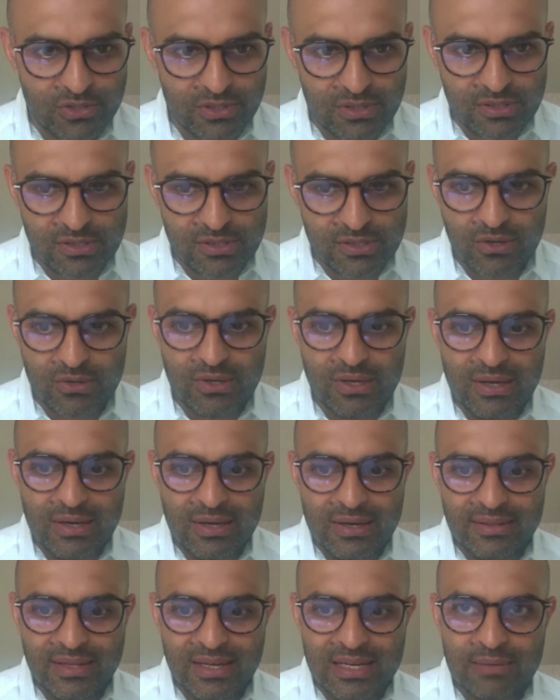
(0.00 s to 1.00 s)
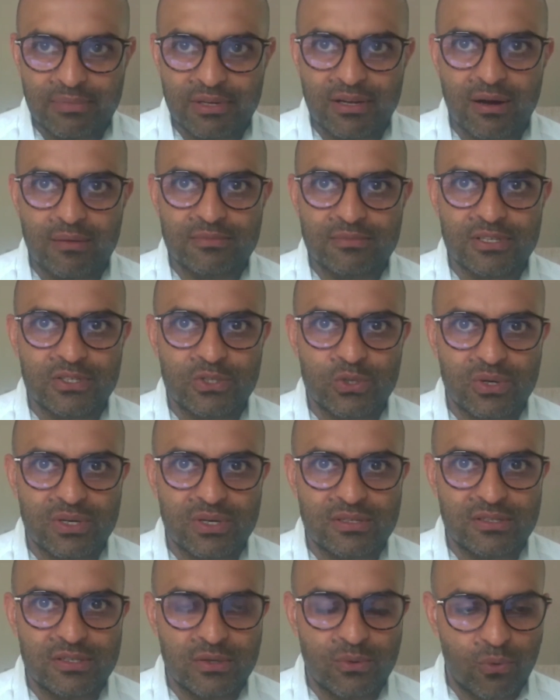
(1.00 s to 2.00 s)
So then it becomes a choice.
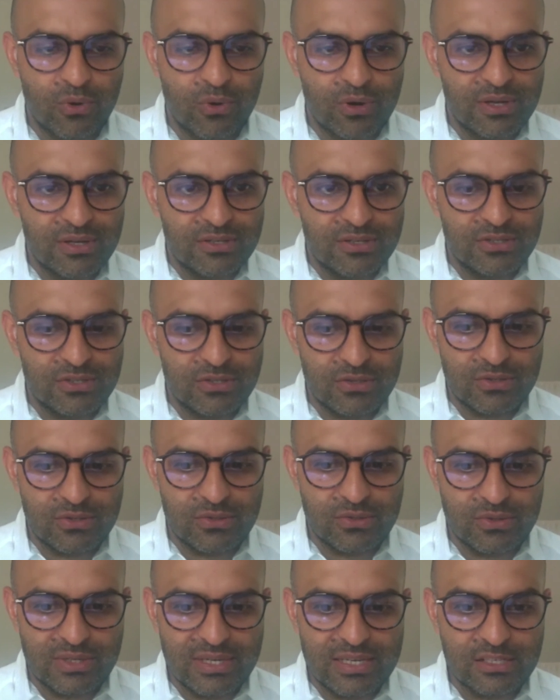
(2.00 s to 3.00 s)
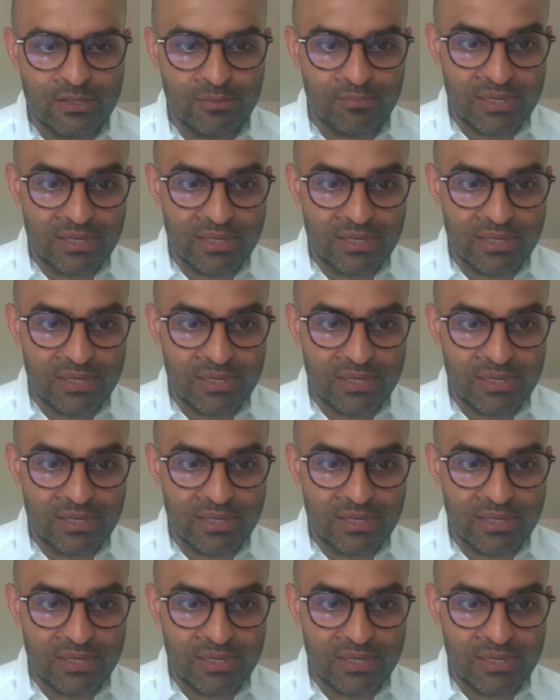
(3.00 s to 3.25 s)
Do you need to be